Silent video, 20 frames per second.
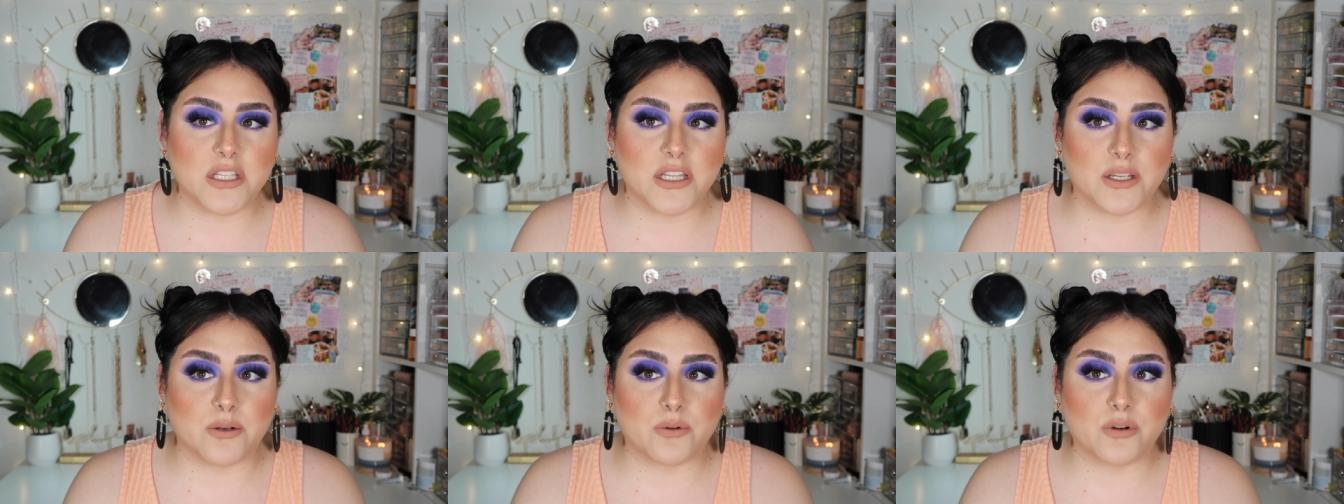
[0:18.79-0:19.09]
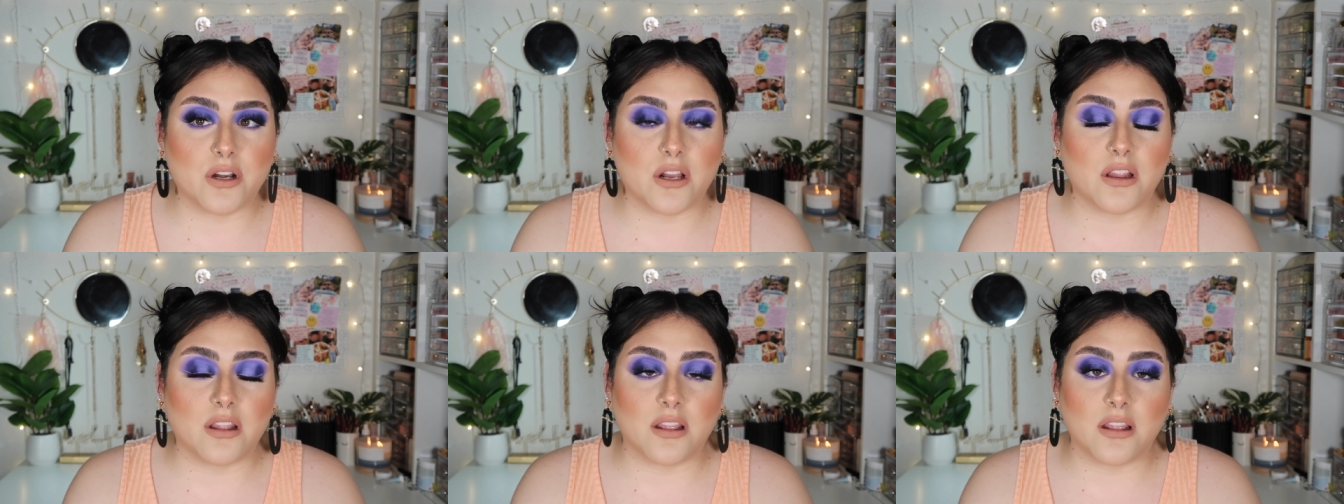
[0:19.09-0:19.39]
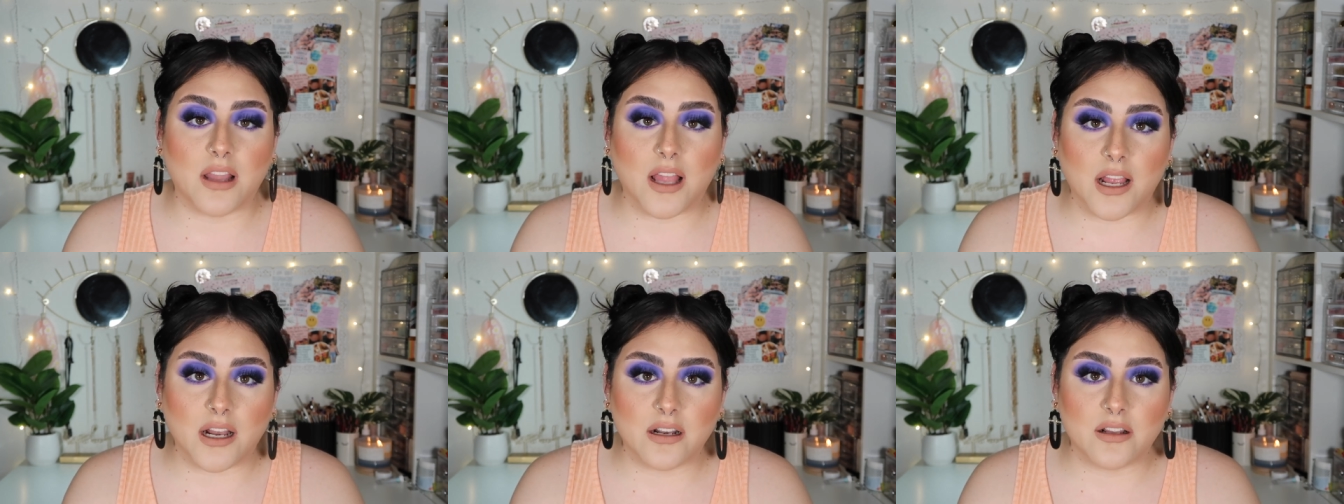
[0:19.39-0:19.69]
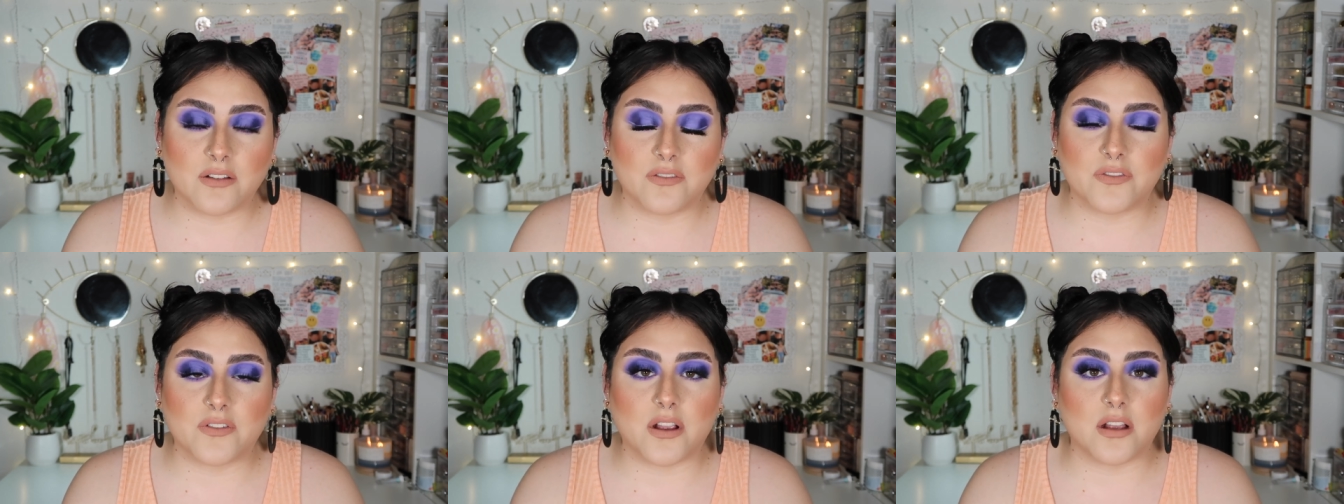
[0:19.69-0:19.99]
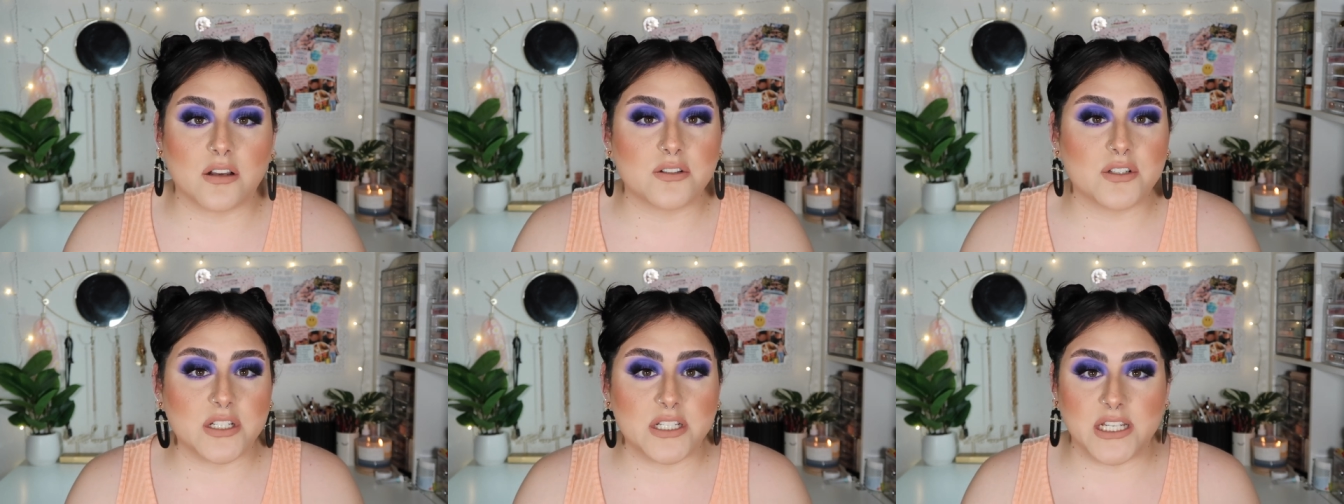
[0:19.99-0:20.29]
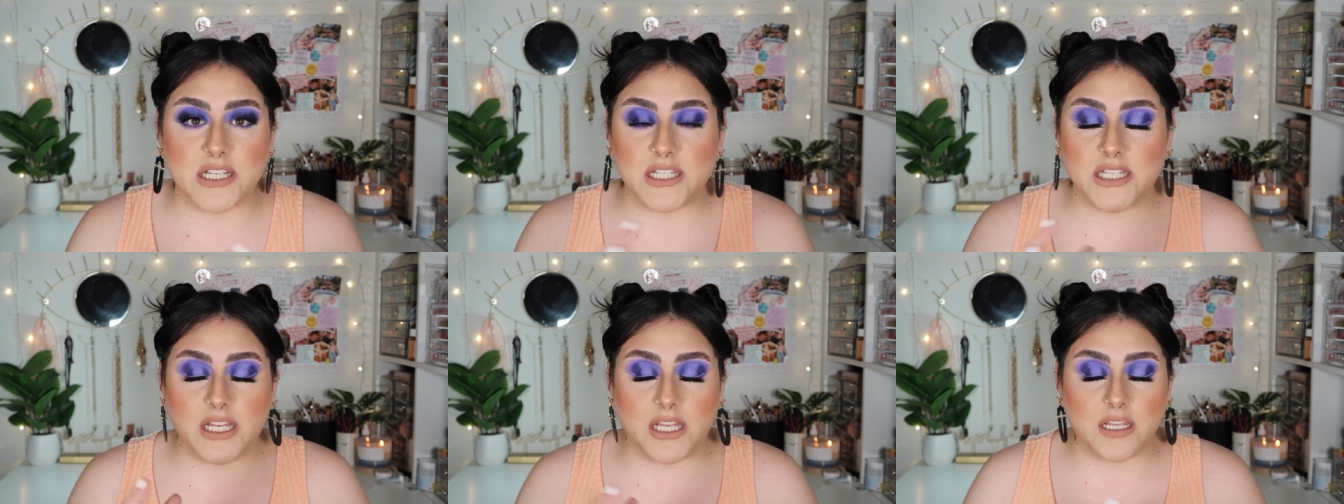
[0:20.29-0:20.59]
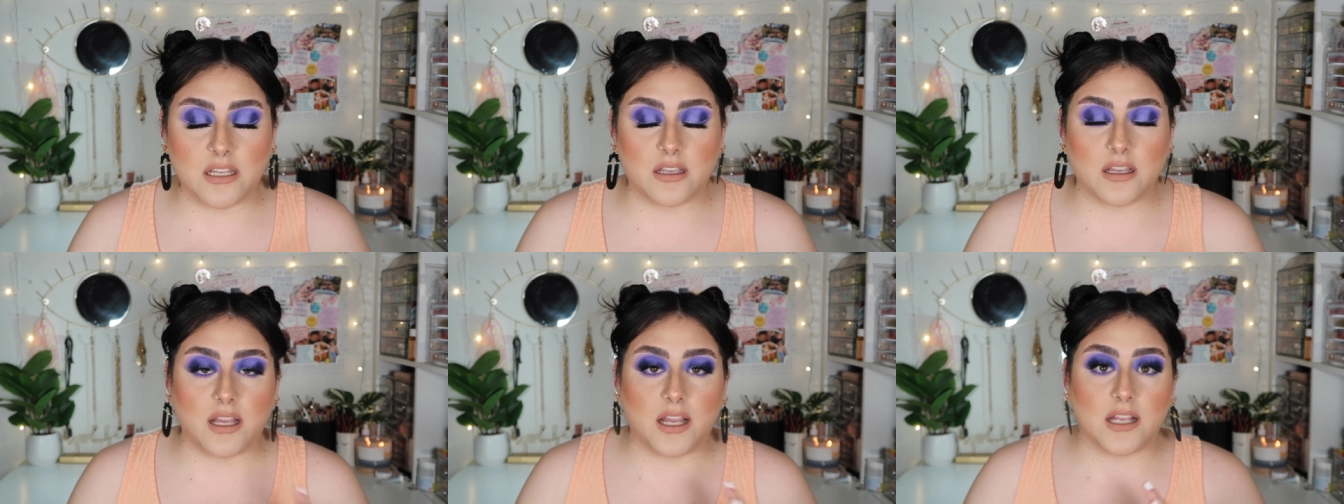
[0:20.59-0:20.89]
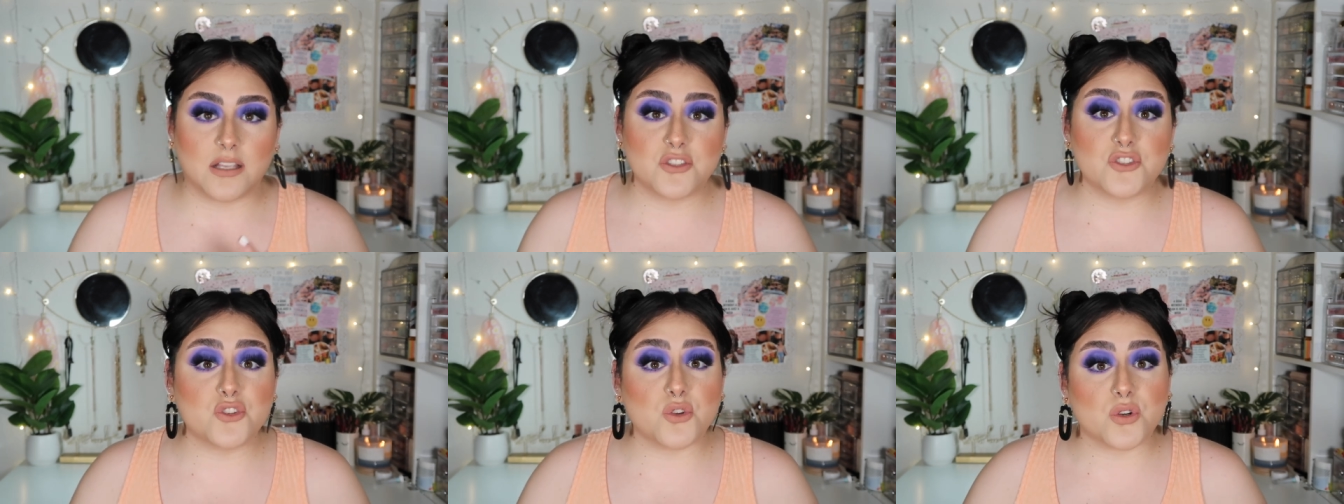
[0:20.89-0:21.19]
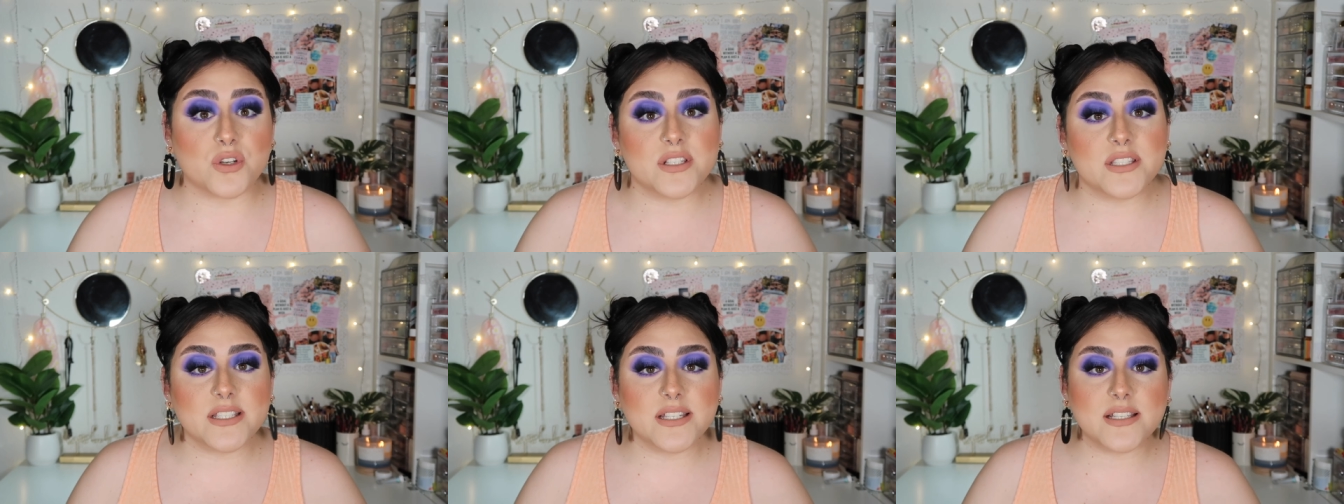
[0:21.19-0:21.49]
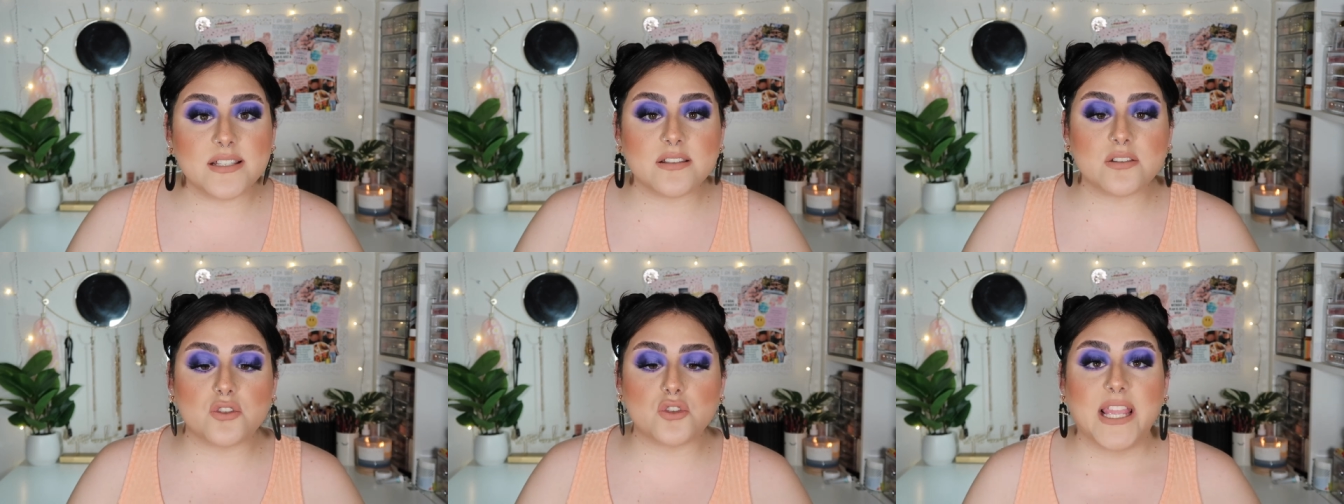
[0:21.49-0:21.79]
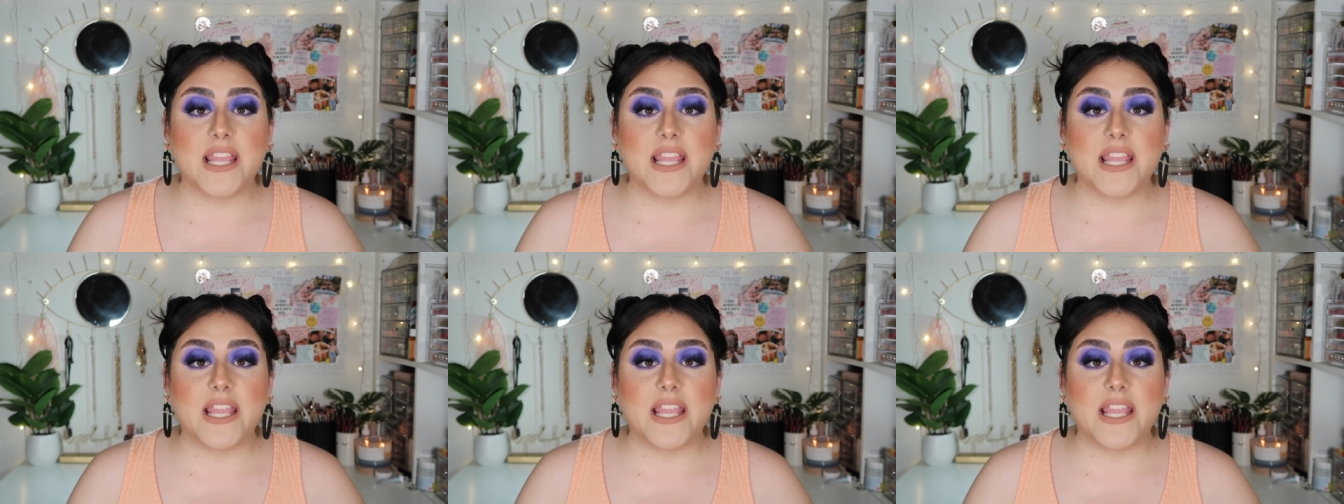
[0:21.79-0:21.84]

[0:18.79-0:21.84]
there were a lot of contradicting uh, sources.